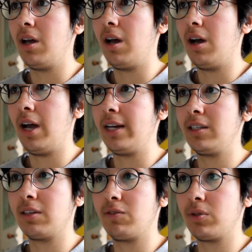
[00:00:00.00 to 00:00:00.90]
and
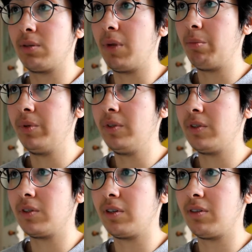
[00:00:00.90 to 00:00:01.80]
it gives you some
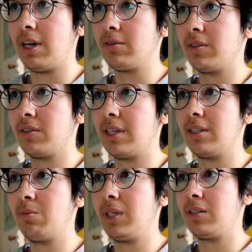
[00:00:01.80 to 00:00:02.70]
numbers: 1,000
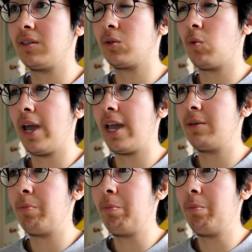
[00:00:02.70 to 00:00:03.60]
centimeters
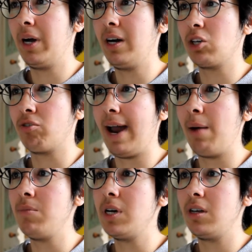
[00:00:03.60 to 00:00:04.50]
squared per
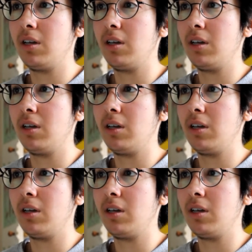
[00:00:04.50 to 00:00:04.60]
gram,